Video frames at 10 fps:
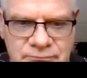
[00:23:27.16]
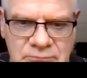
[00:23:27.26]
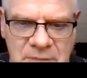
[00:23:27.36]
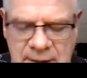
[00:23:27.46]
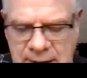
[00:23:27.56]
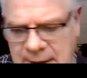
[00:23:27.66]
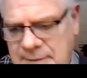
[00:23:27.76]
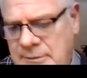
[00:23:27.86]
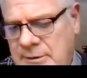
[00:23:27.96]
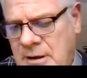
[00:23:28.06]

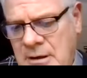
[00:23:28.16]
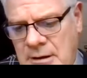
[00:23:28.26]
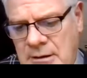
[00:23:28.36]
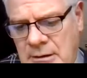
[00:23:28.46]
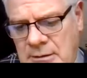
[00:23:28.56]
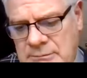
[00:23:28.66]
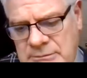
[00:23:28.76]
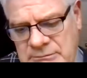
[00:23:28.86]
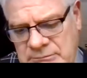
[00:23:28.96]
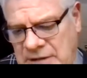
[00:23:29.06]
And
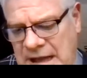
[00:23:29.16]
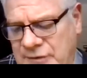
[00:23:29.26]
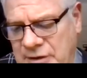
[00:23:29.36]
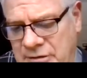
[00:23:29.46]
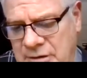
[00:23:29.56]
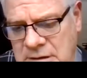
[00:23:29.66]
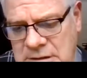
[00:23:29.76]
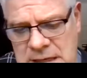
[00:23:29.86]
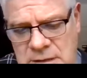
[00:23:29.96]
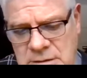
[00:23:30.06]
lastly, they
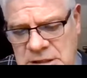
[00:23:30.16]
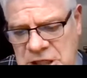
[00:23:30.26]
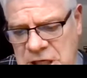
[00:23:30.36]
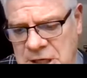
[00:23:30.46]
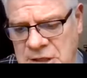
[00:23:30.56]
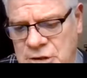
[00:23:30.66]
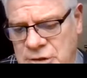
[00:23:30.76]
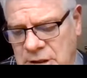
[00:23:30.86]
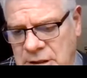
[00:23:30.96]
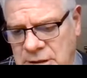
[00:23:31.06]
can engage
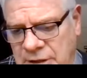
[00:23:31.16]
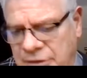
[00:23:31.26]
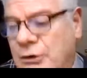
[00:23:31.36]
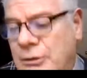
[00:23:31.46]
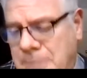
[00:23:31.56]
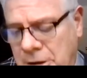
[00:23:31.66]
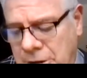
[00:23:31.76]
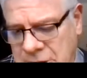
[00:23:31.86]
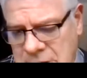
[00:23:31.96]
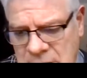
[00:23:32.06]
a third
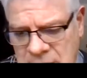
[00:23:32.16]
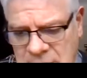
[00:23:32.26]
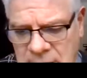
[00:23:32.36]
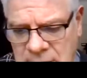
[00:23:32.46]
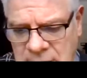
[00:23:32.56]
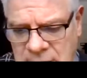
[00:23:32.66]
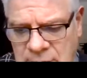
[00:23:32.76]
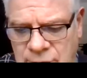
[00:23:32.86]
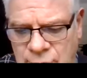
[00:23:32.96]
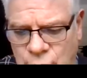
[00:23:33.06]
party
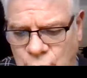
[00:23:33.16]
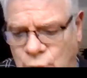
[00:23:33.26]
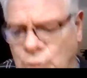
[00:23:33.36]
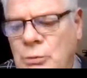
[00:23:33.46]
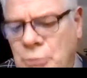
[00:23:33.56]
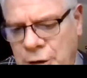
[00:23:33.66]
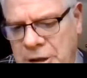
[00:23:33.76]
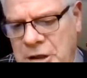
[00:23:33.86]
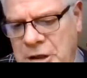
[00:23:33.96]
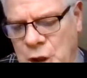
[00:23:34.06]
to put in
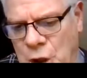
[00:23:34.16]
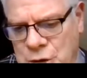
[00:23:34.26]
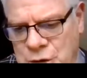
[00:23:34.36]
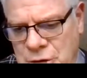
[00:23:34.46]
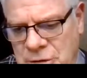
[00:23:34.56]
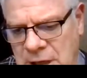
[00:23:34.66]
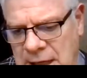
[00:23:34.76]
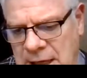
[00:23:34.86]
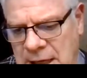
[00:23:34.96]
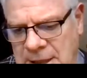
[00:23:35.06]
a charger
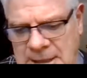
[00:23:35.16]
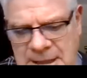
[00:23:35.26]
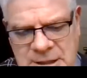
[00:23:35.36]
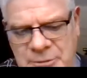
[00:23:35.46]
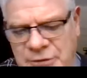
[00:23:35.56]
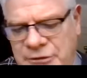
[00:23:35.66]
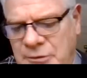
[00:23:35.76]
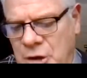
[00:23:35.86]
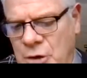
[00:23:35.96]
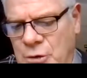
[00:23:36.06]
and come to some
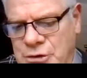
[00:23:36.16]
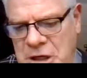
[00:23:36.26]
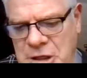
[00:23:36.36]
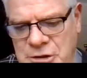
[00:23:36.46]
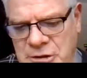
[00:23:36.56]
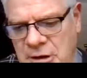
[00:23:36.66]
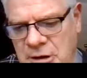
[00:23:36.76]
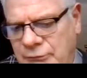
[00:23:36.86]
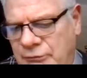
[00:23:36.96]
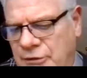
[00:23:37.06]
negotiation
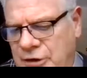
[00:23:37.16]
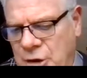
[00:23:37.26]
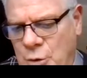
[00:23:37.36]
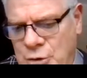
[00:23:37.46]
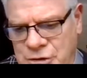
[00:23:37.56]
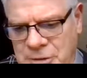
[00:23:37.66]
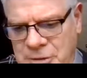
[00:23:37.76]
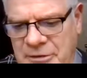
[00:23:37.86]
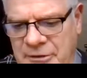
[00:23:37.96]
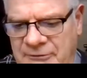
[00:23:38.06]
of the ownership
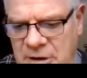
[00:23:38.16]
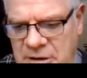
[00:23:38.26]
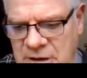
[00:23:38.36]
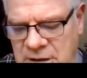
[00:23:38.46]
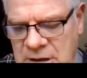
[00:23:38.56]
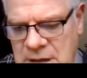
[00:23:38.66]
and the funding.